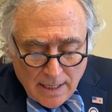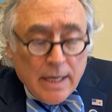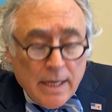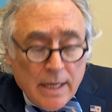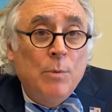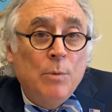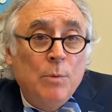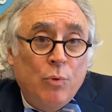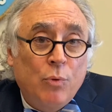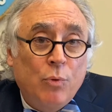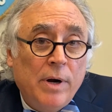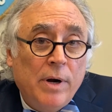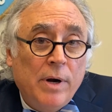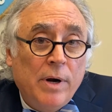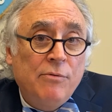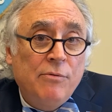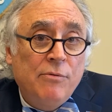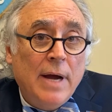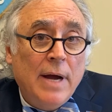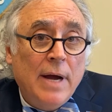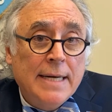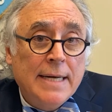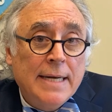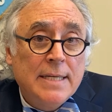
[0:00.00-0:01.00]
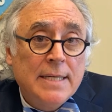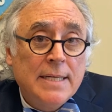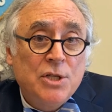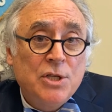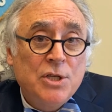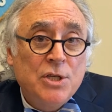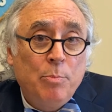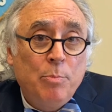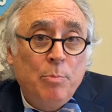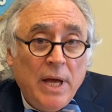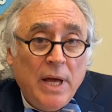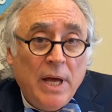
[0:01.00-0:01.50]
In prayerful
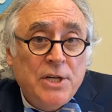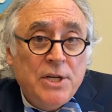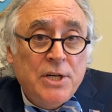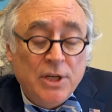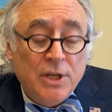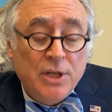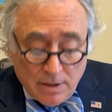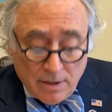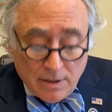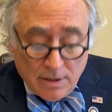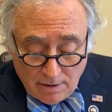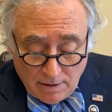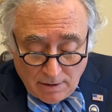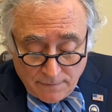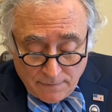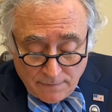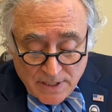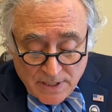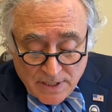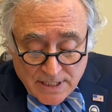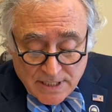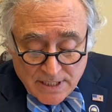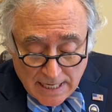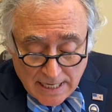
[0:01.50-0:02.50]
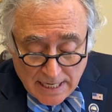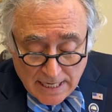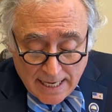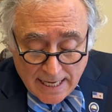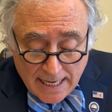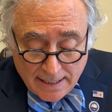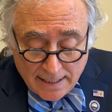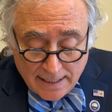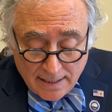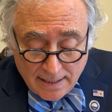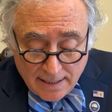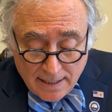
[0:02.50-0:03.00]
anticipation of this
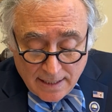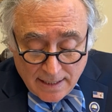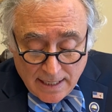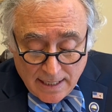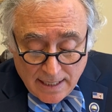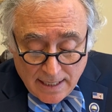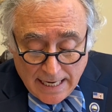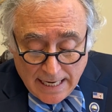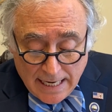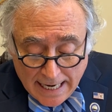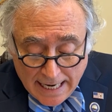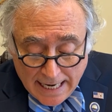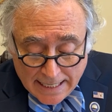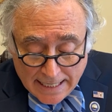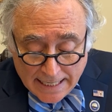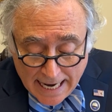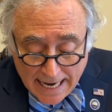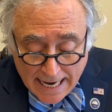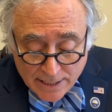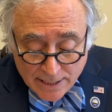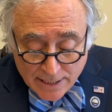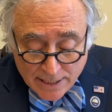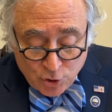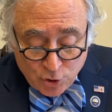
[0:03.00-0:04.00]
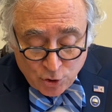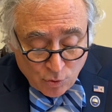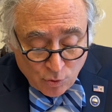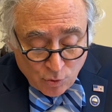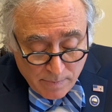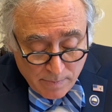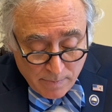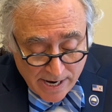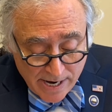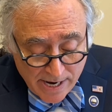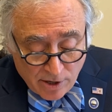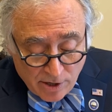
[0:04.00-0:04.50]
day, and as your
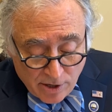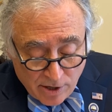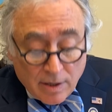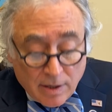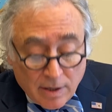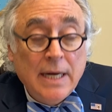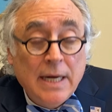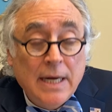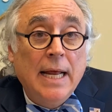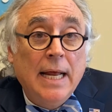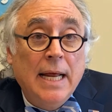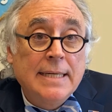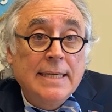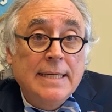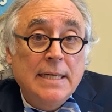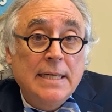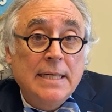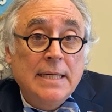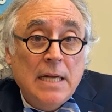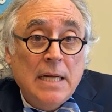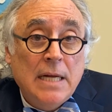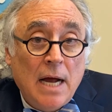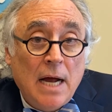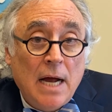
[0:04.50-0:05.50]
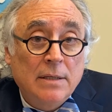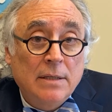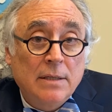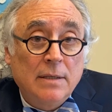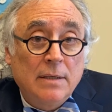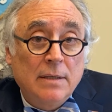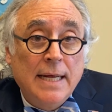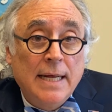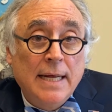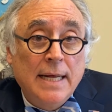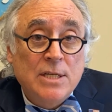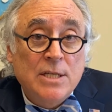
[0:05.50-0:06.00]
mayor, as a
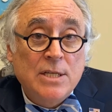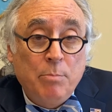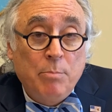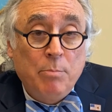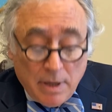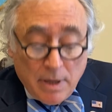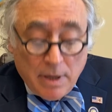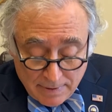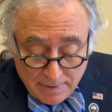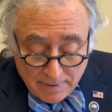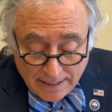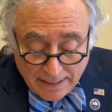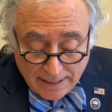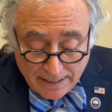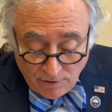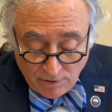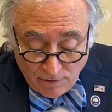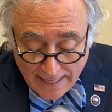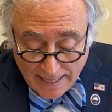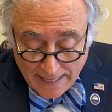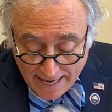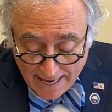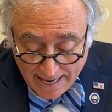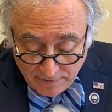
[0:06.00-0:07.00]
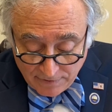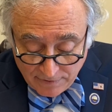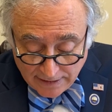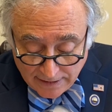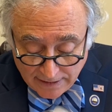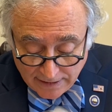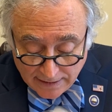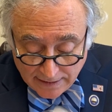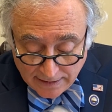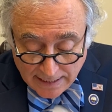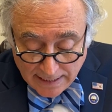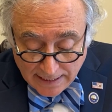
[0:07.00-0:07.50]
doctor, as a public health
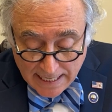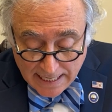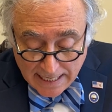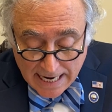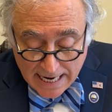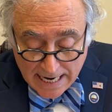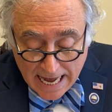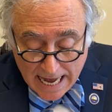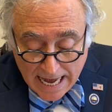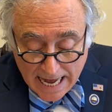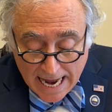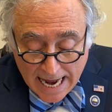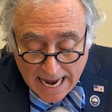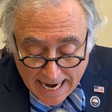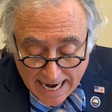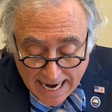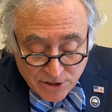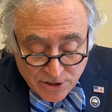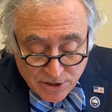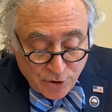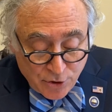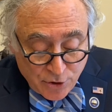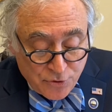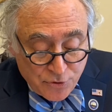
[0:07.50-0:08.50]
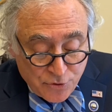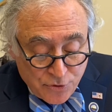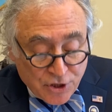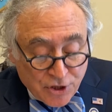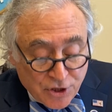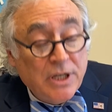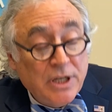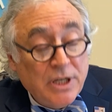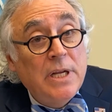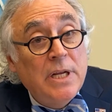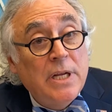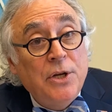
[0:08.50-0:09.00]
advocate, I ask you to
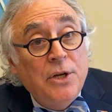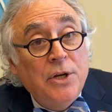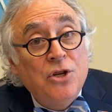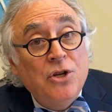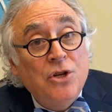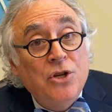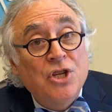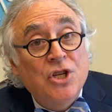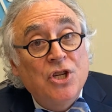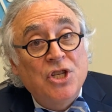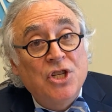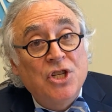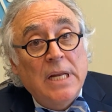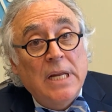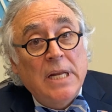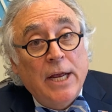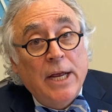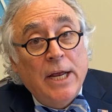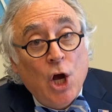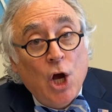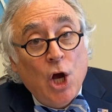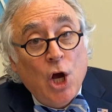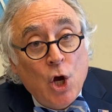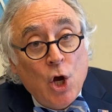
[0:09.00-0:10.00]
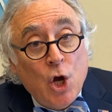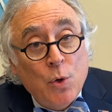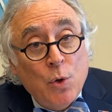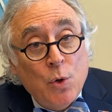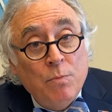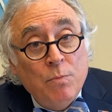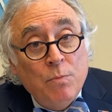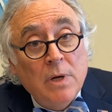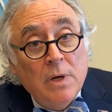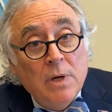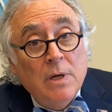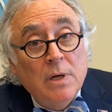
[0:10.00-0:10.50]
continue to stay
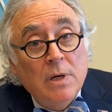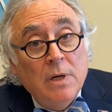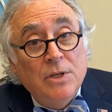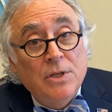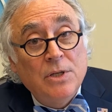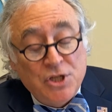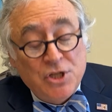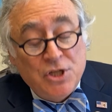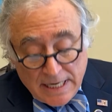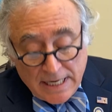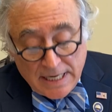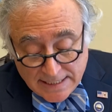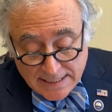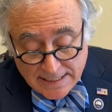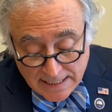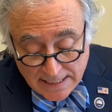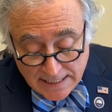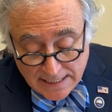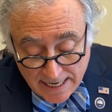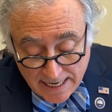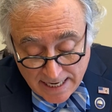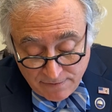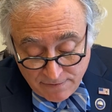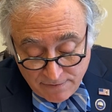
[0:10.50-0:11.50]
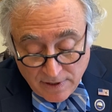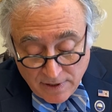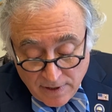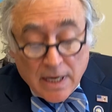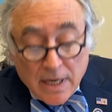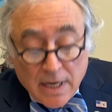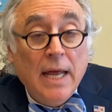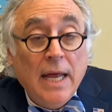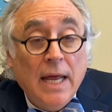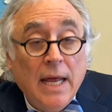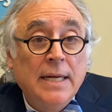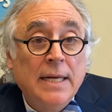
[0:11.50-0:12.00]
home, to stay safe,
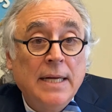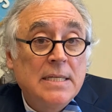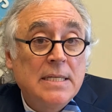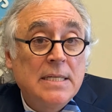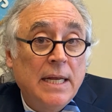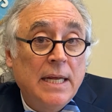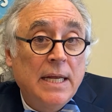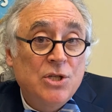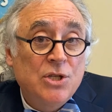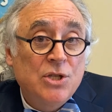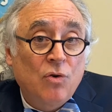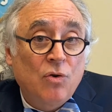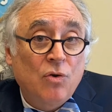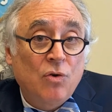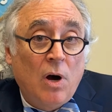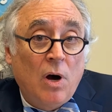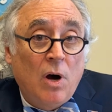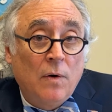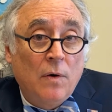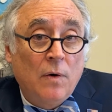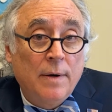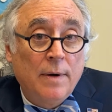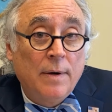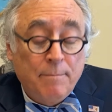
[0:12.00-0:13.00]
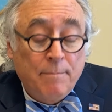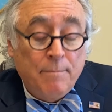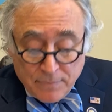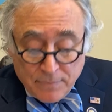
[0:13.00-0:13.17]
and stay strong.